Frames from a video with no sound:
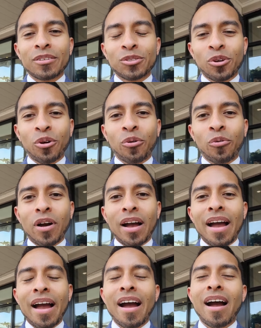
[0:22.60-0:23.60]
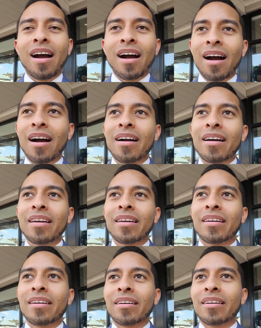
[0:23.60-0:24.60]
So
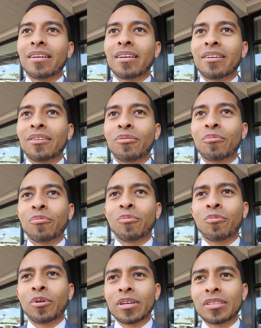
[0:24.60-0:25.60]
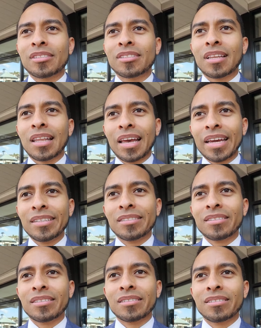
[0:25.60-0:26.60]
I was
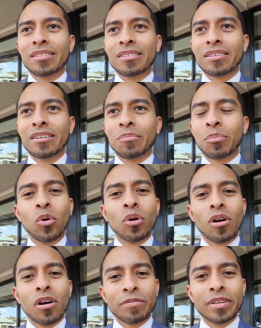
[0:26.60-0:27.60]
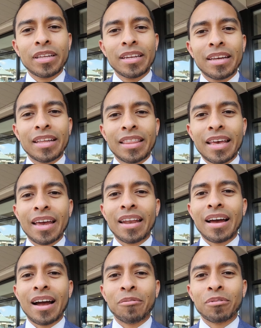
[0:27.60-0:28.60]
late more often
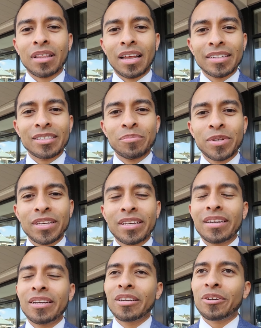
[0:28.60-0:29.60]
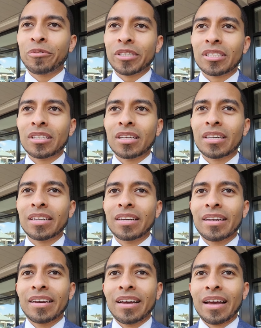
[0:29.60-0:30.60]
than I would like to be recently.
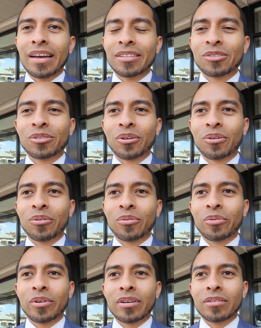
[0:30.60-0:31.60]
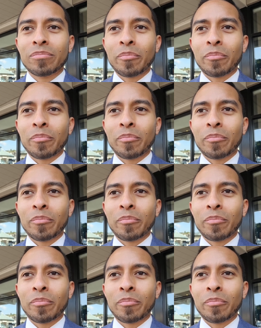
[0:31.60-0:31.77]
And so